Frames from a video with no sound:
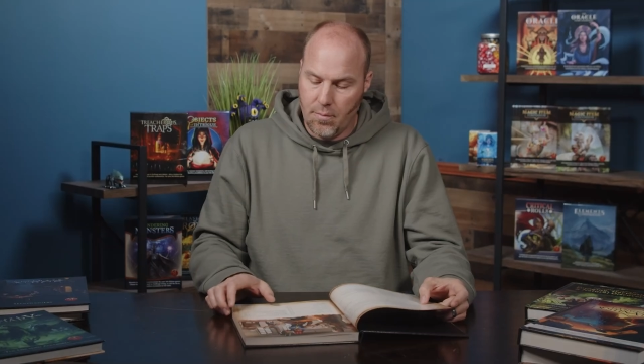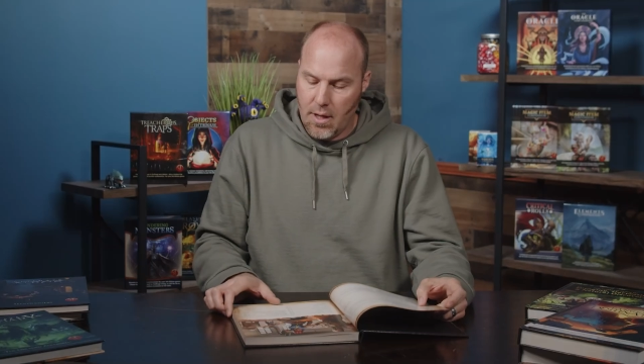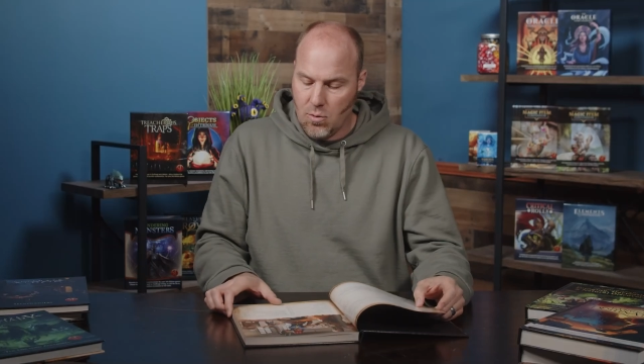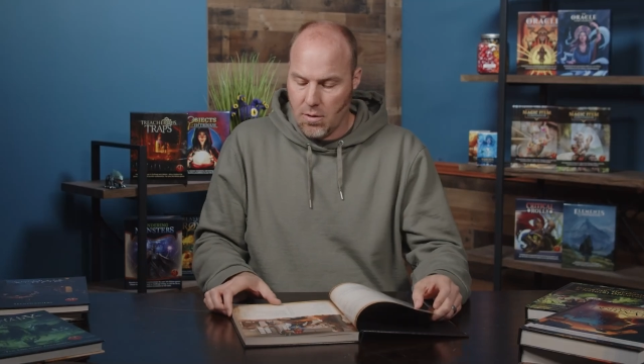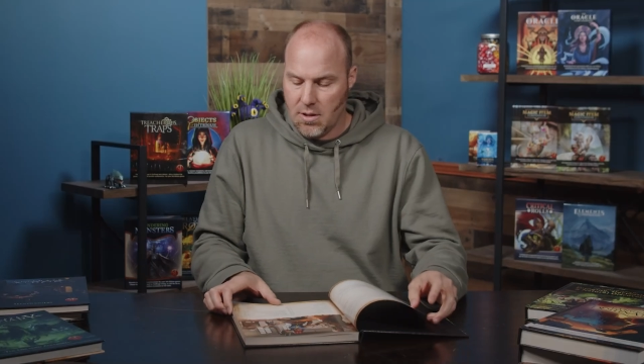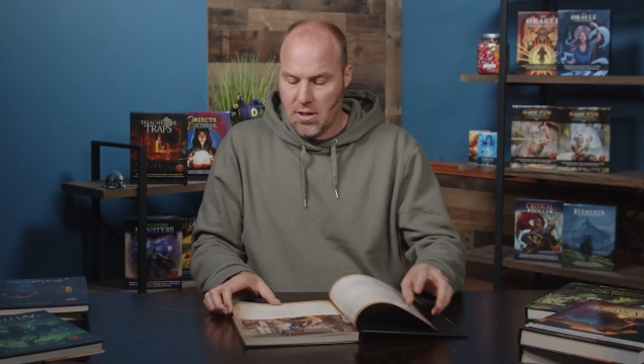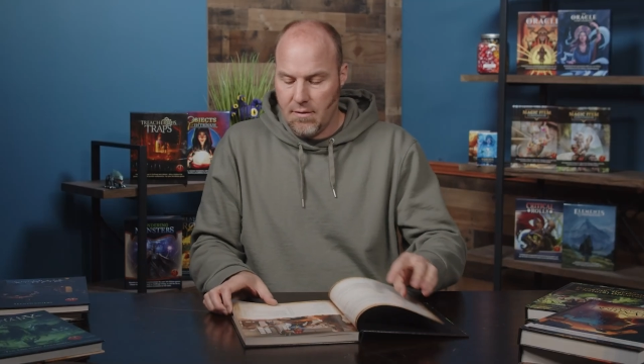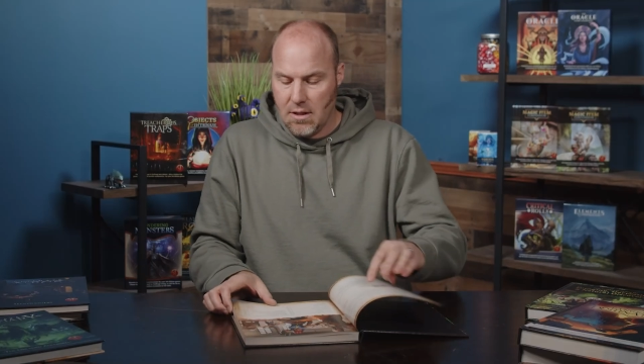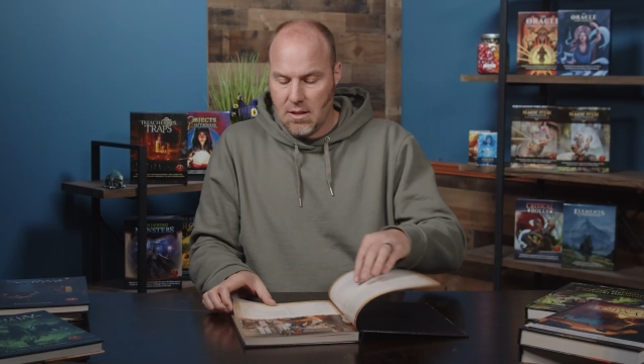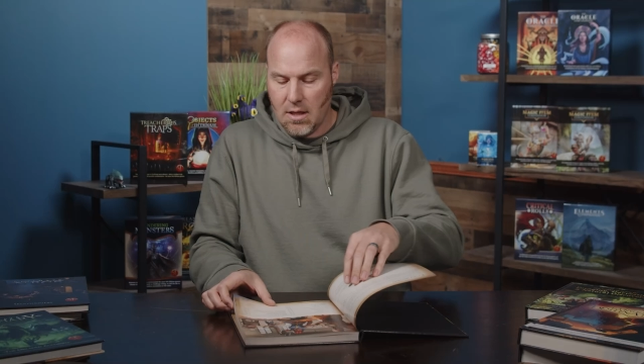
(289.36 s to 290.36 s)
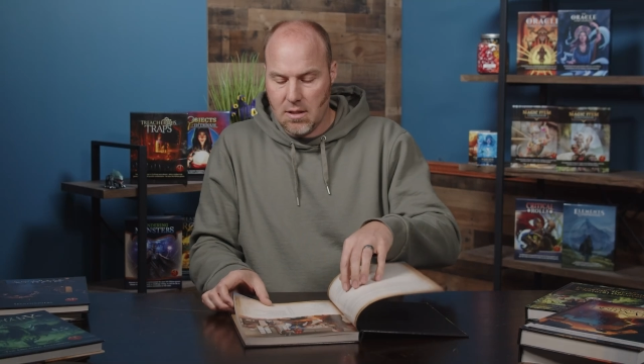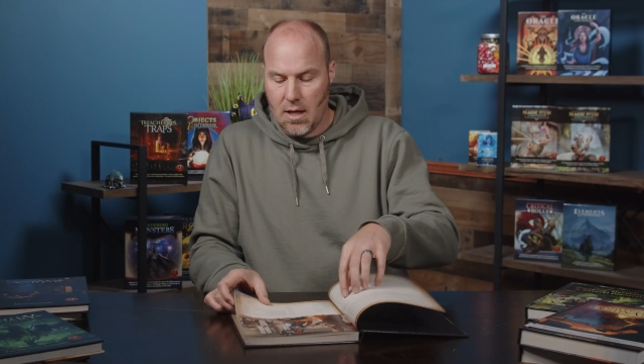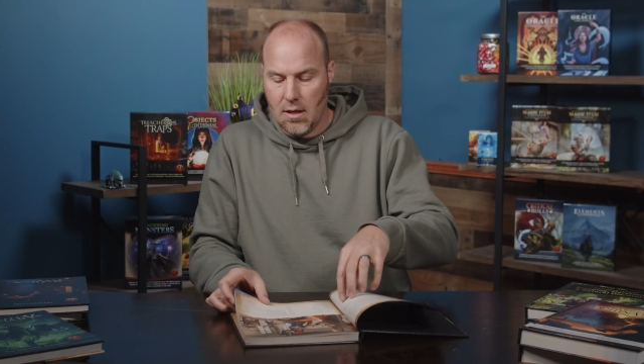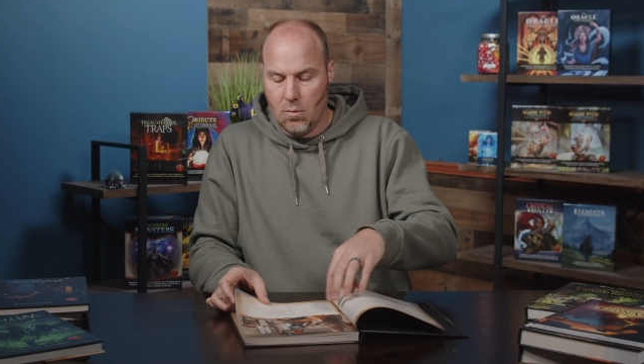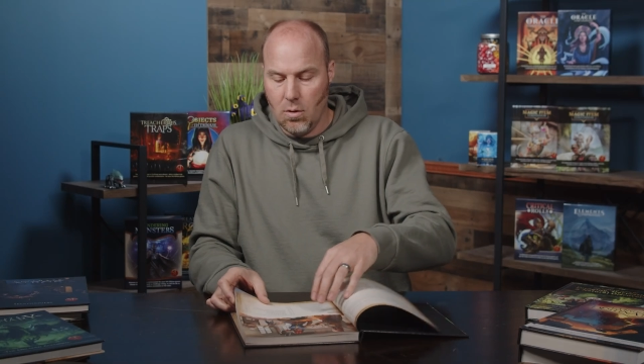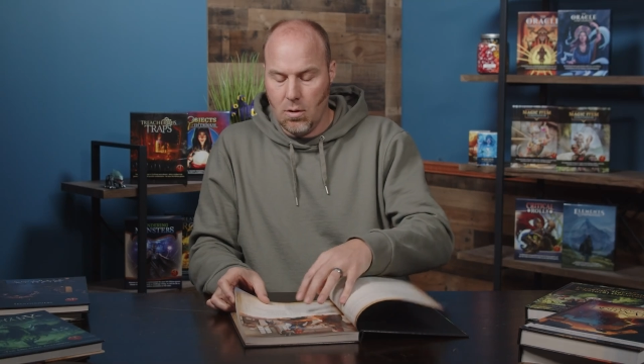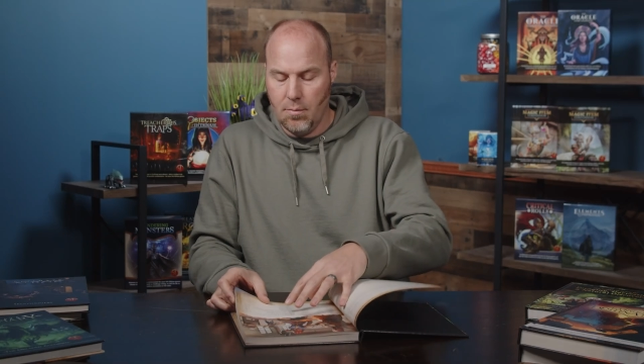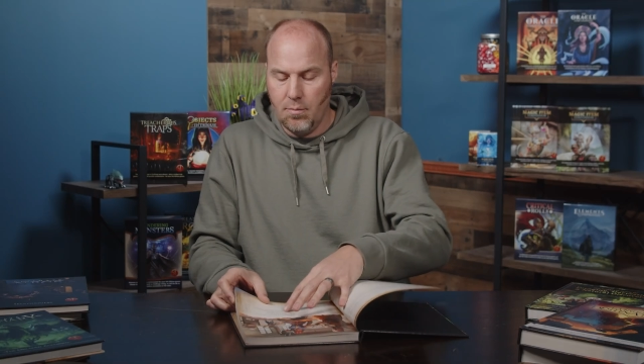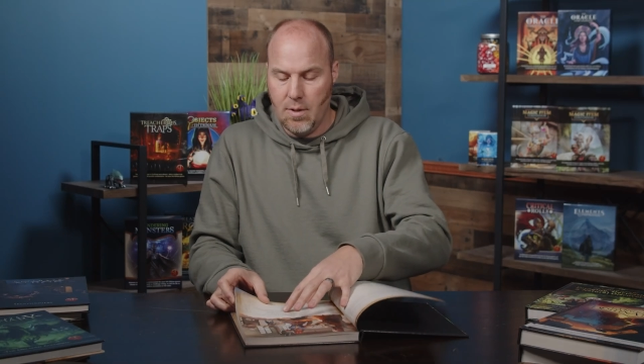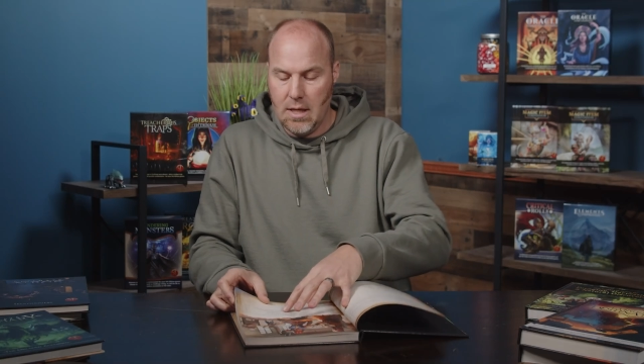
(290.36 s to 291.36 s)
on page 176, and it
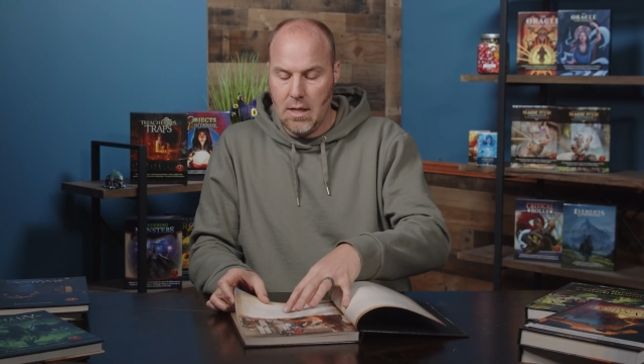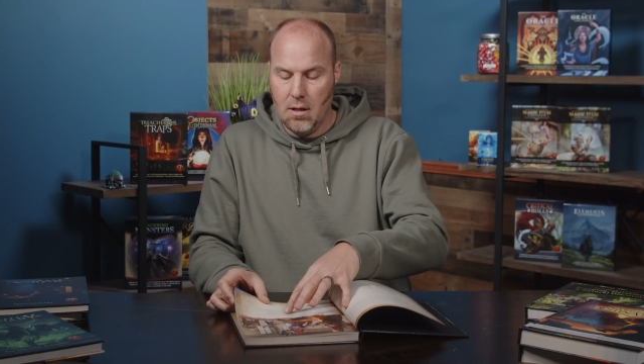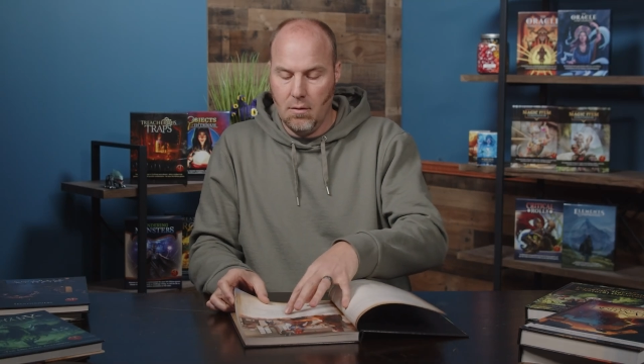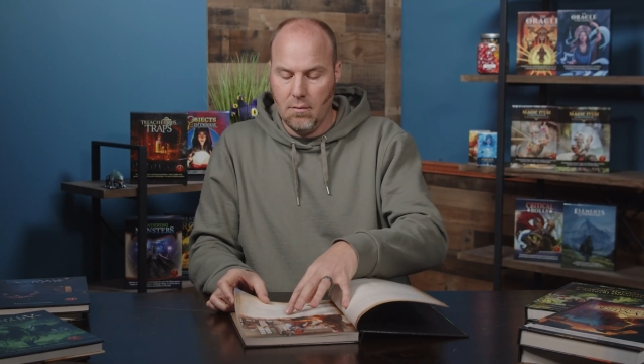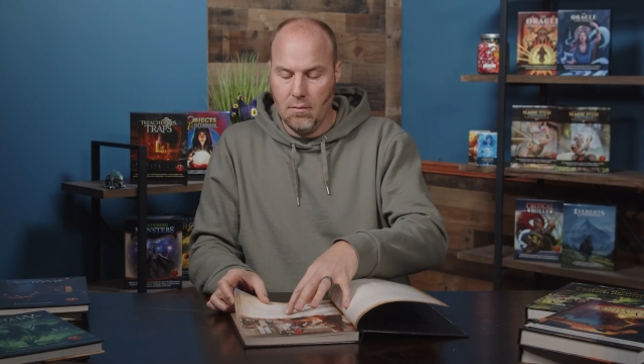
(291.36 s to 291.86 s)
will be